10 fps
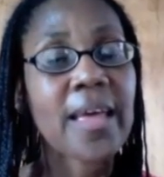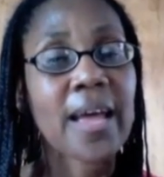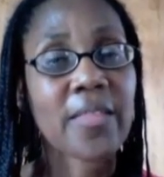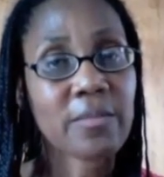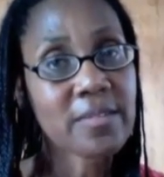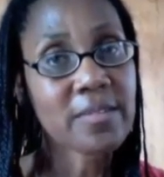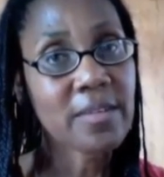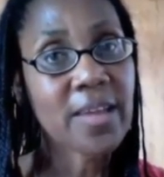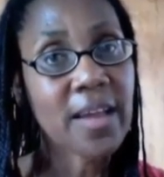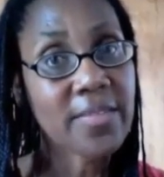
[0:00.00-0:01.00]
And the risk
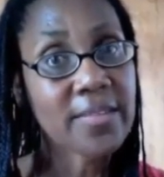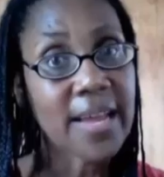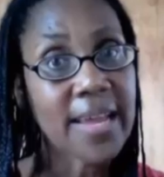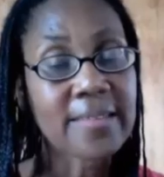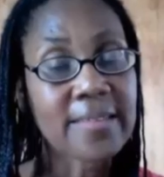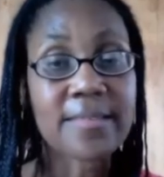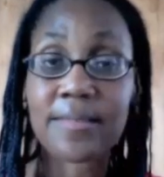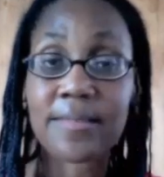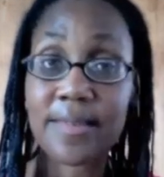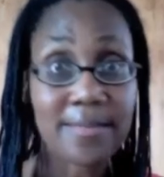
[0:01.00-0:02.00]
of death and
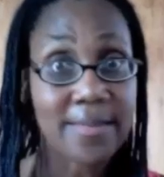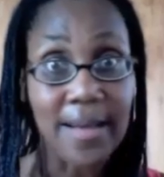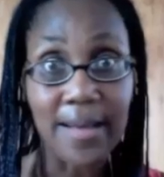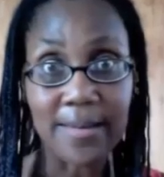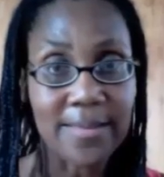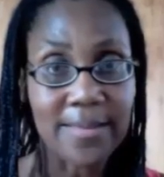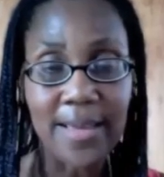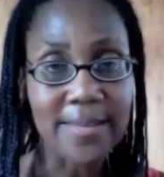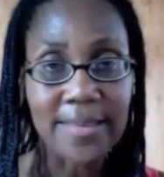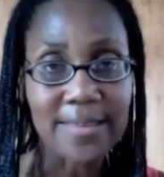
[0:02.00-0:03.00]
dialysis is not on
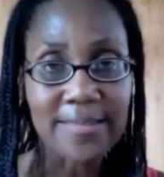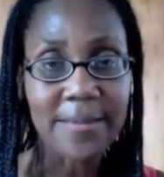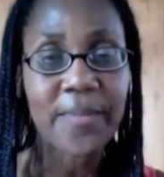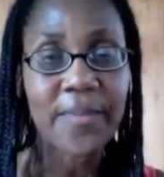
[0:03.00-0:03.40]
that list.